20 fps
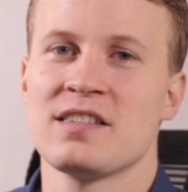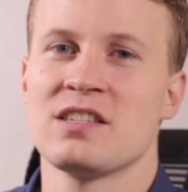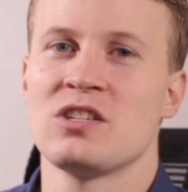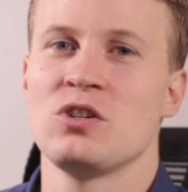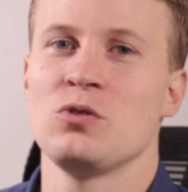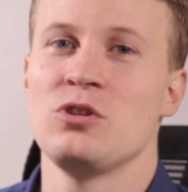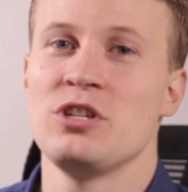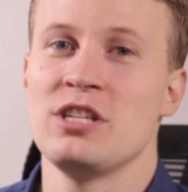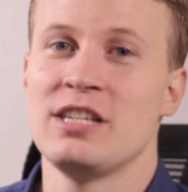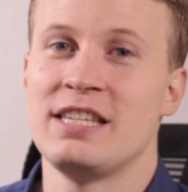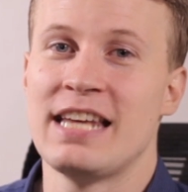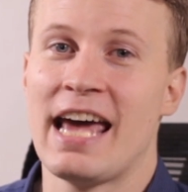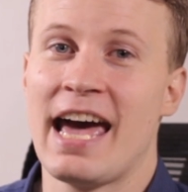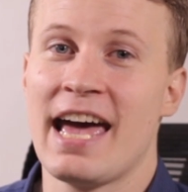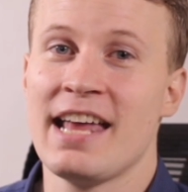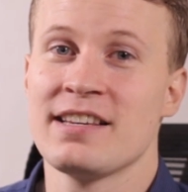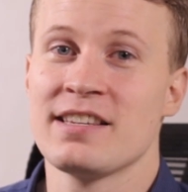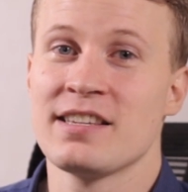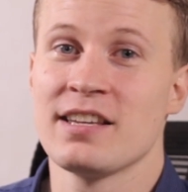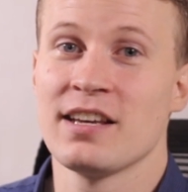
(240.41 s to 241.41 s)
student
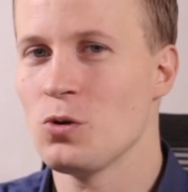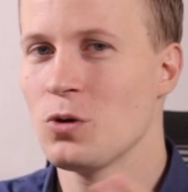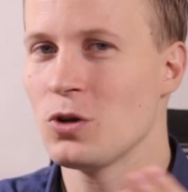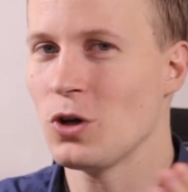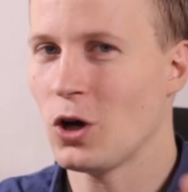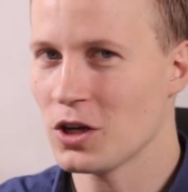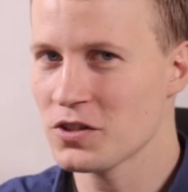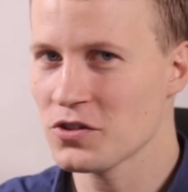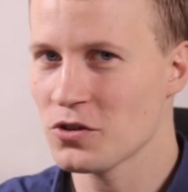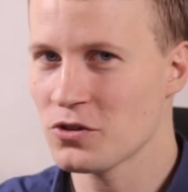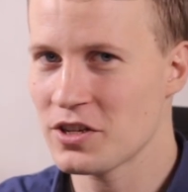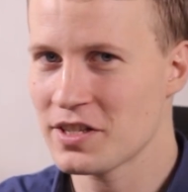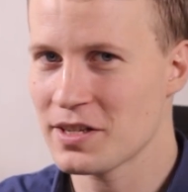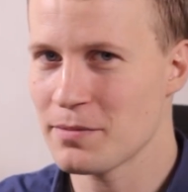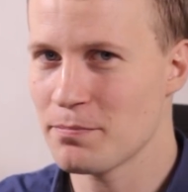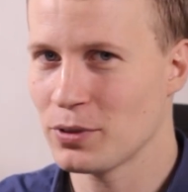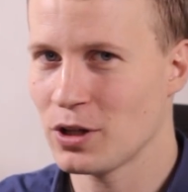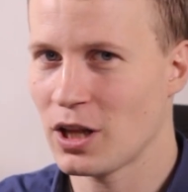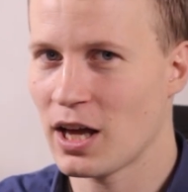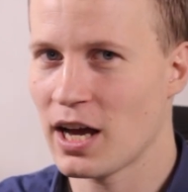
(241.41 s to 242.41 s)
debt? You can also just
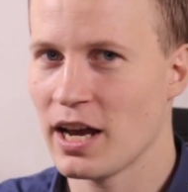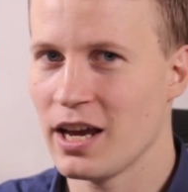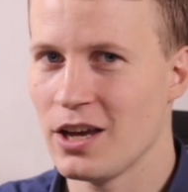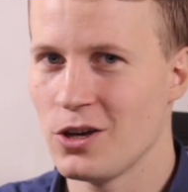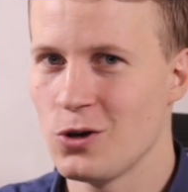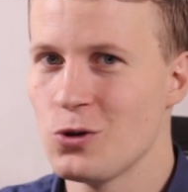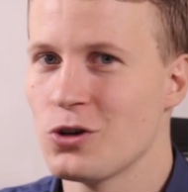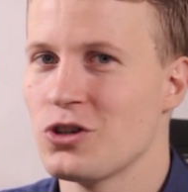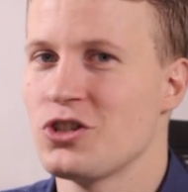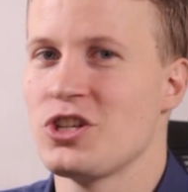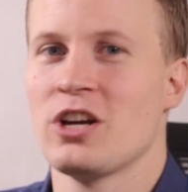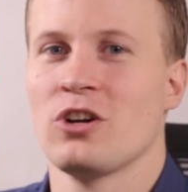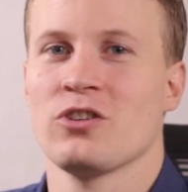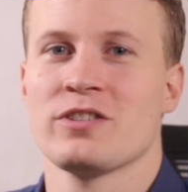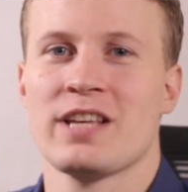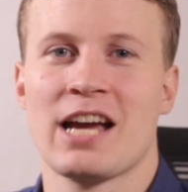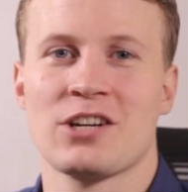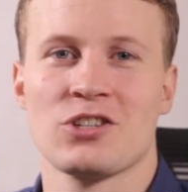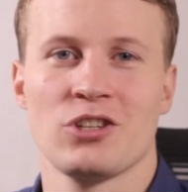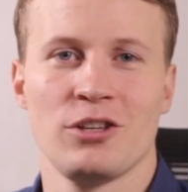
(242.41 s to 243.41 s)
imply who your channel
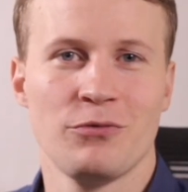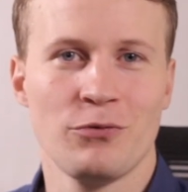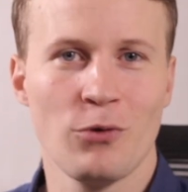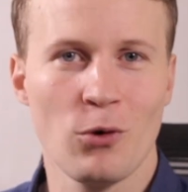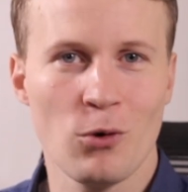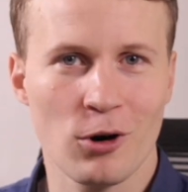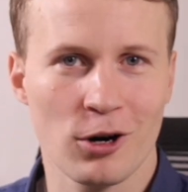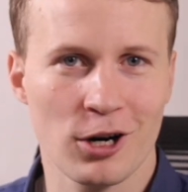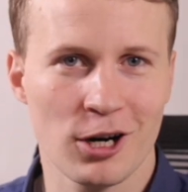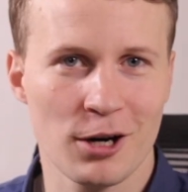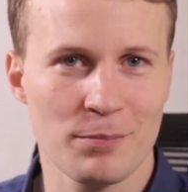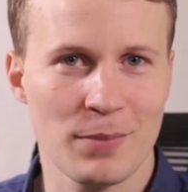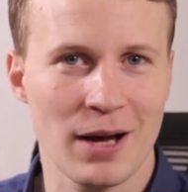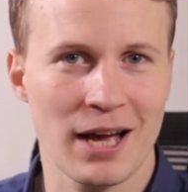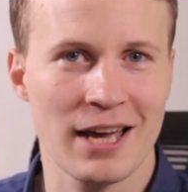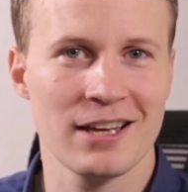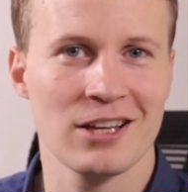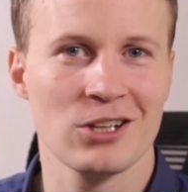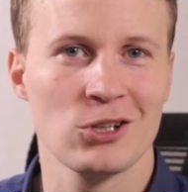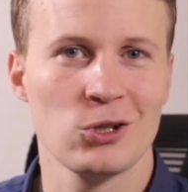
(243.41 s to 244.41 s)
is actually for
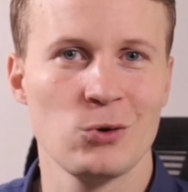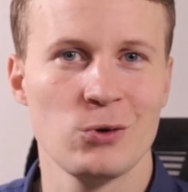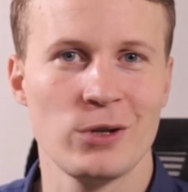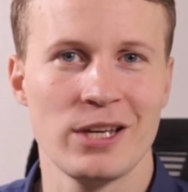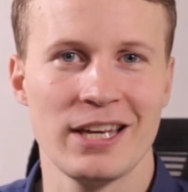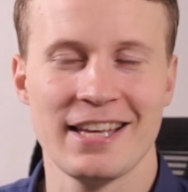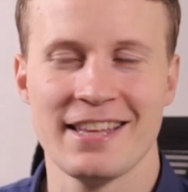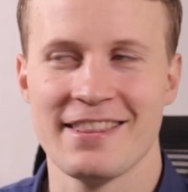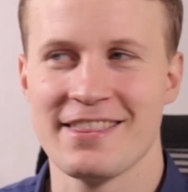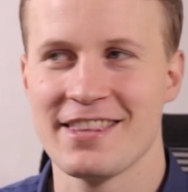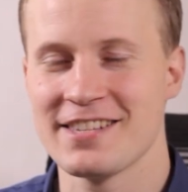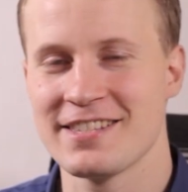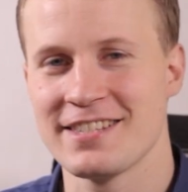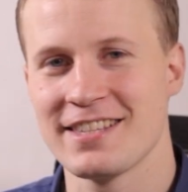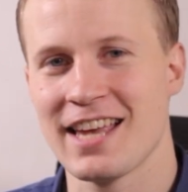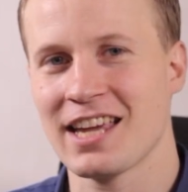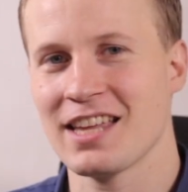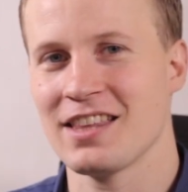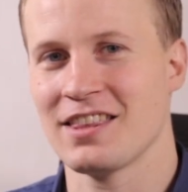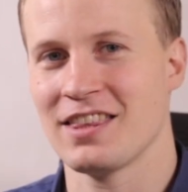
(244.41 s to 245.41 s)
by including the
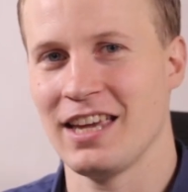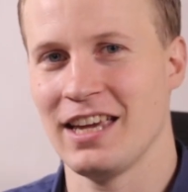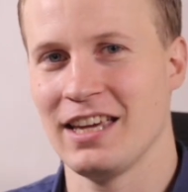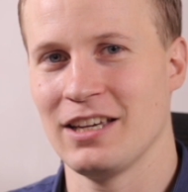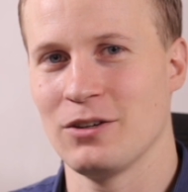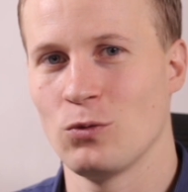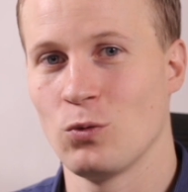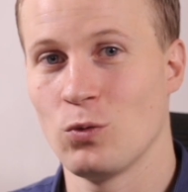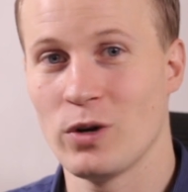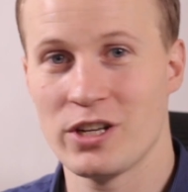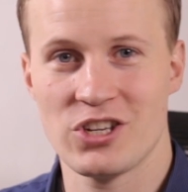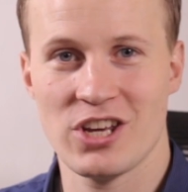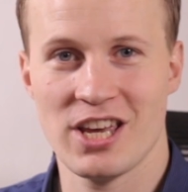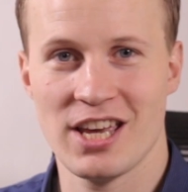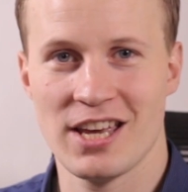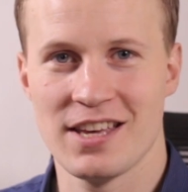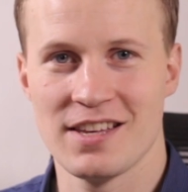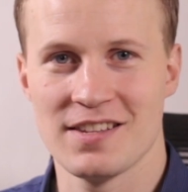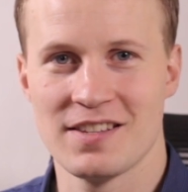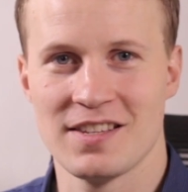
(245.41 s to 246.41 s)
second thing, which
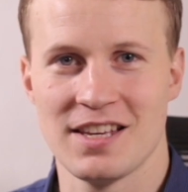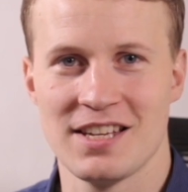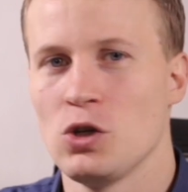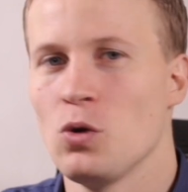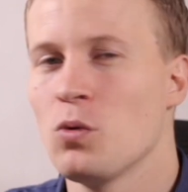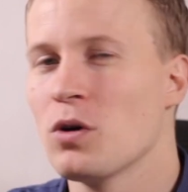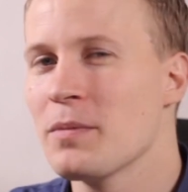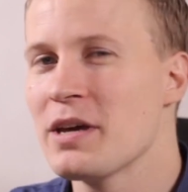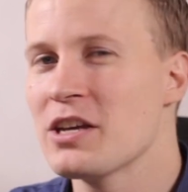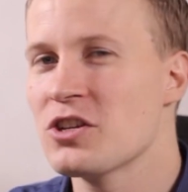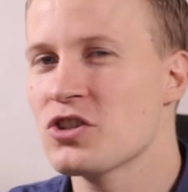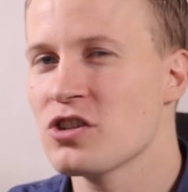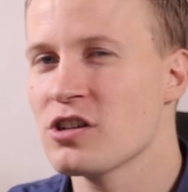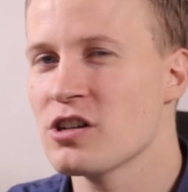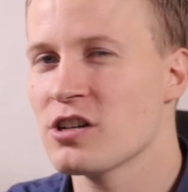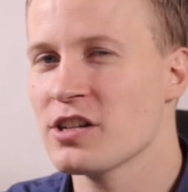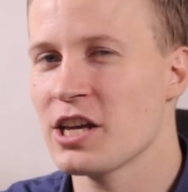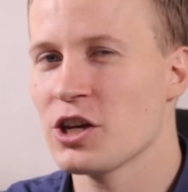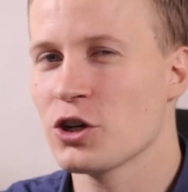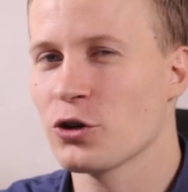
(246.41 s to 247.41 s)
is you want to make
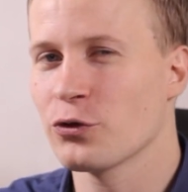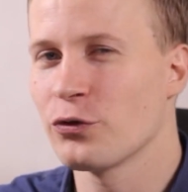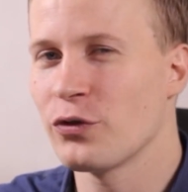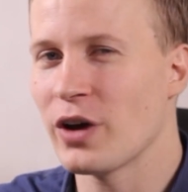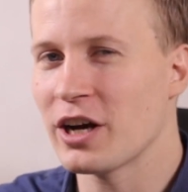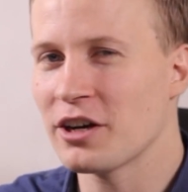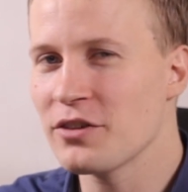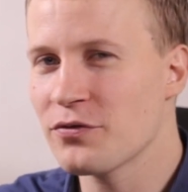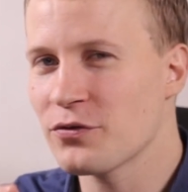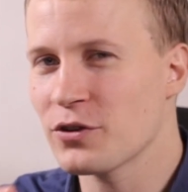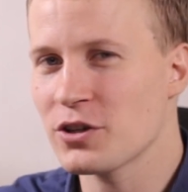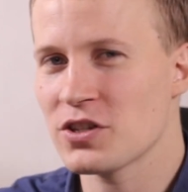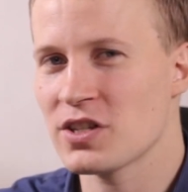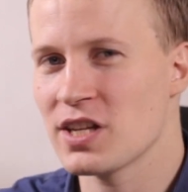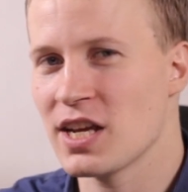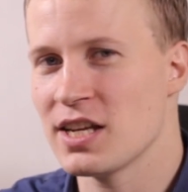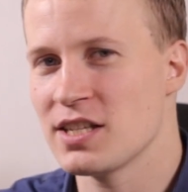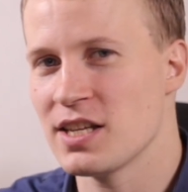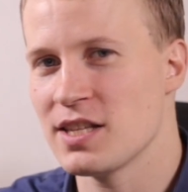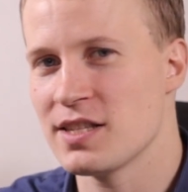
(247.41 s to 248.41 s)
sure that your very first
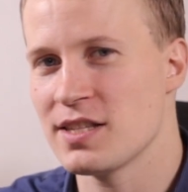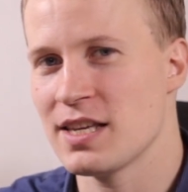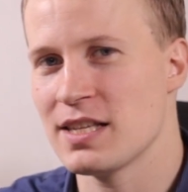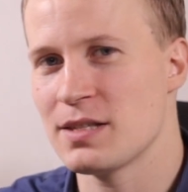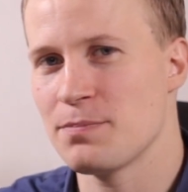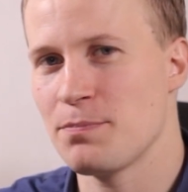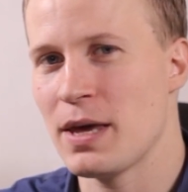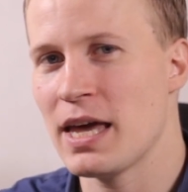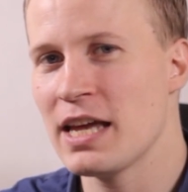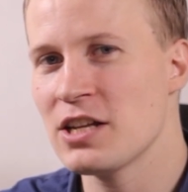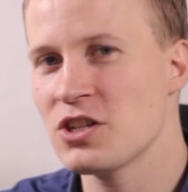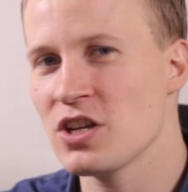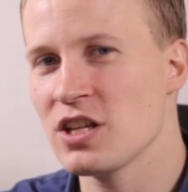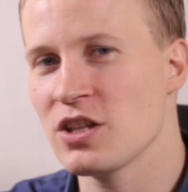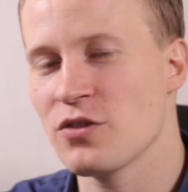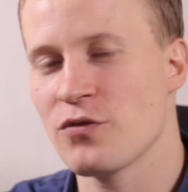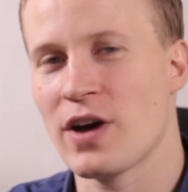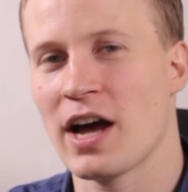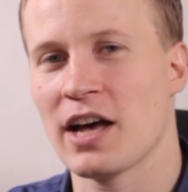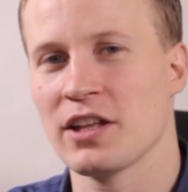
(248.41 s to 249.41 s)
sentence is
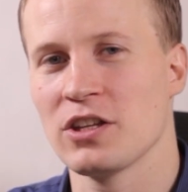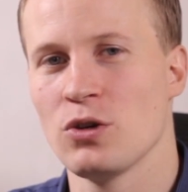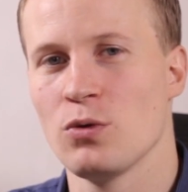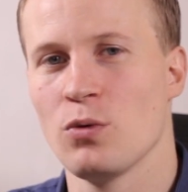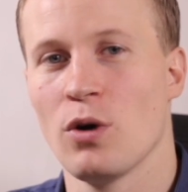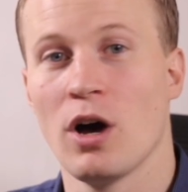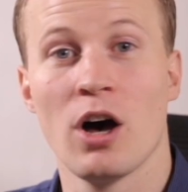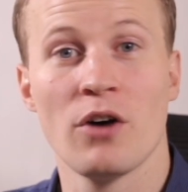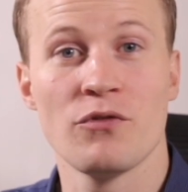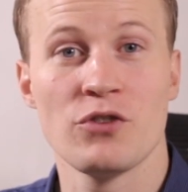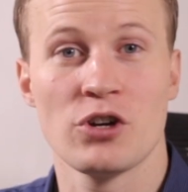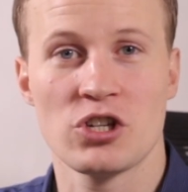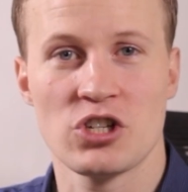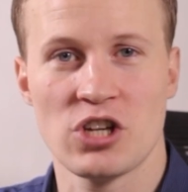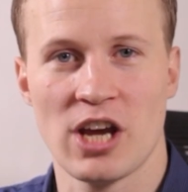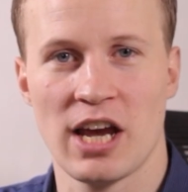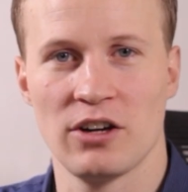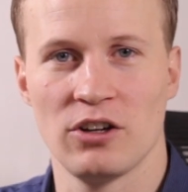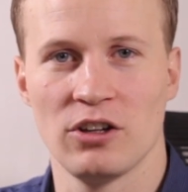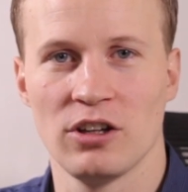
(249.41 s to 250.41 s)
pitching the value of your
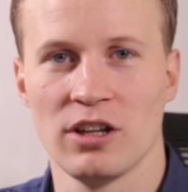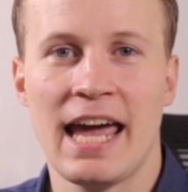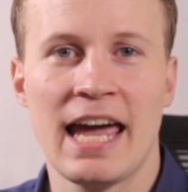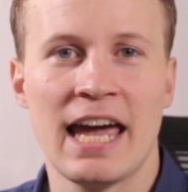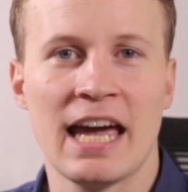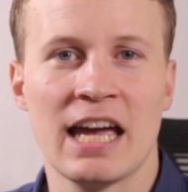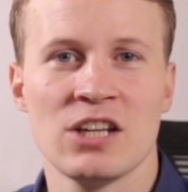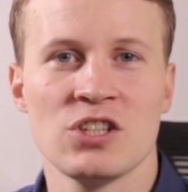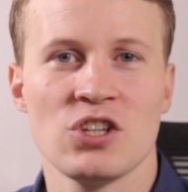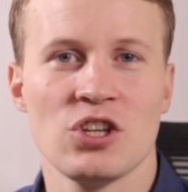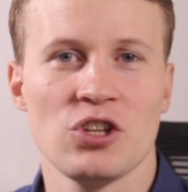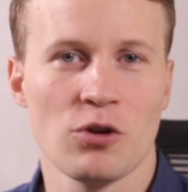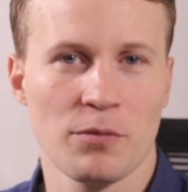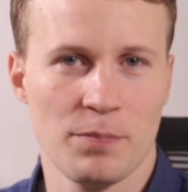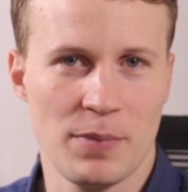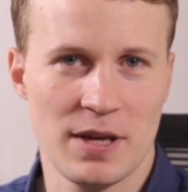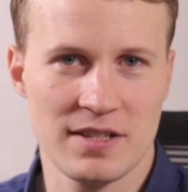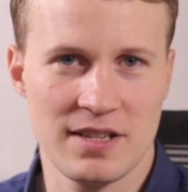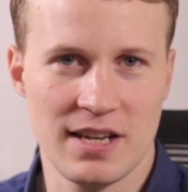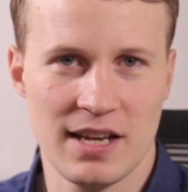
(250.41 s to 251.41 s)
channel and your
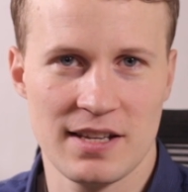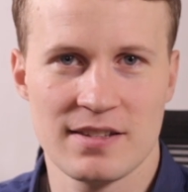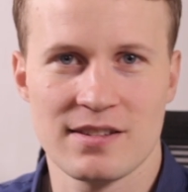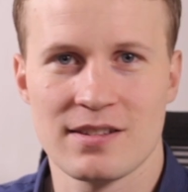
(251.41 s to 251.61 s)
business